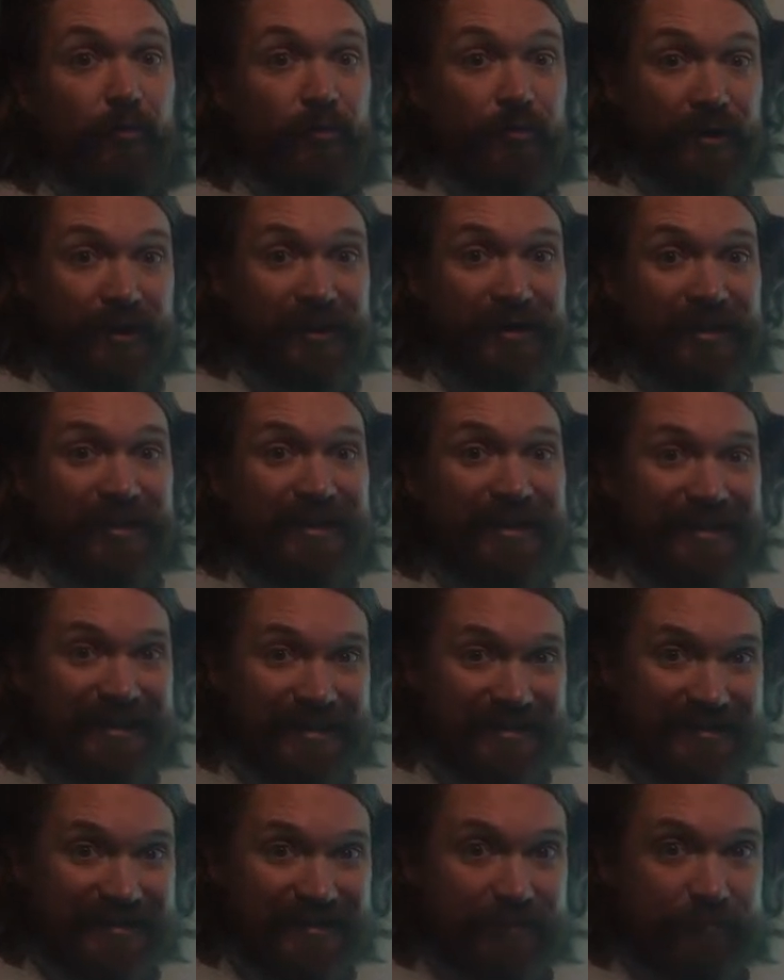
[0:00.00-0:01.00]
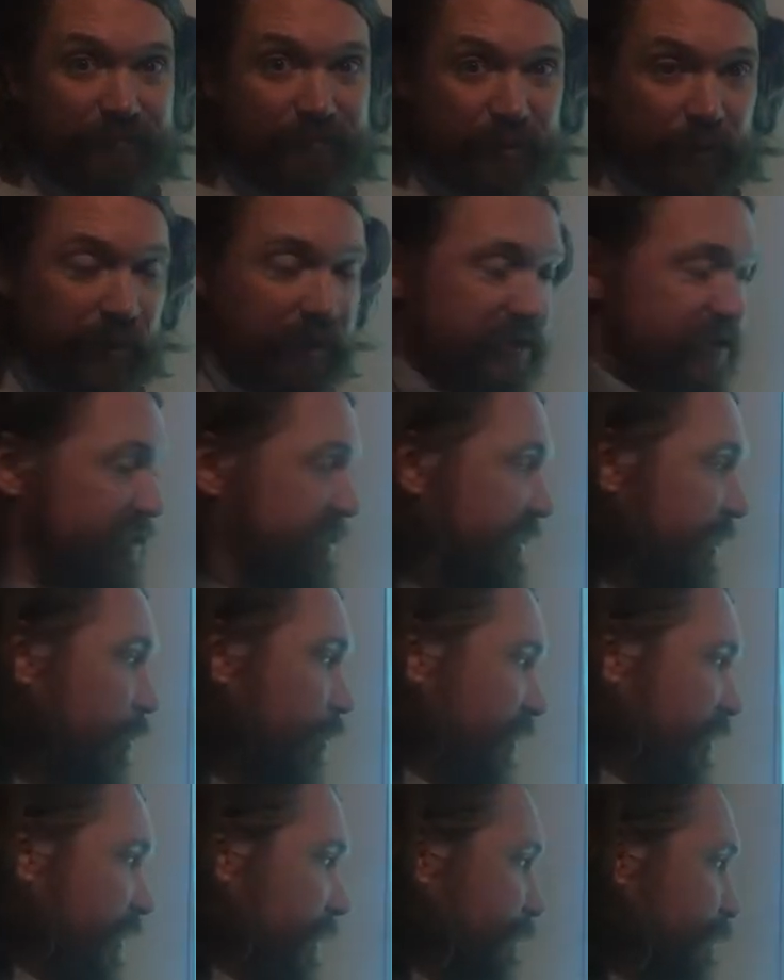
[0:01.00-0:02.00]
really easy. So we're gonna stick
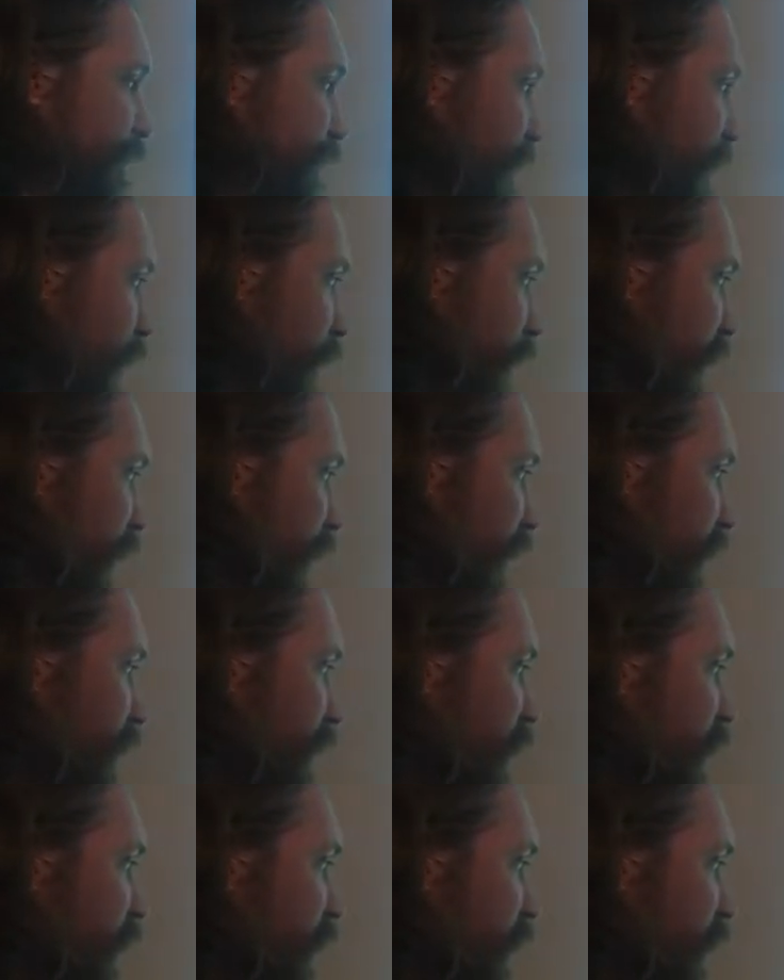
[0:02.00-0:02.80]
with it, okay?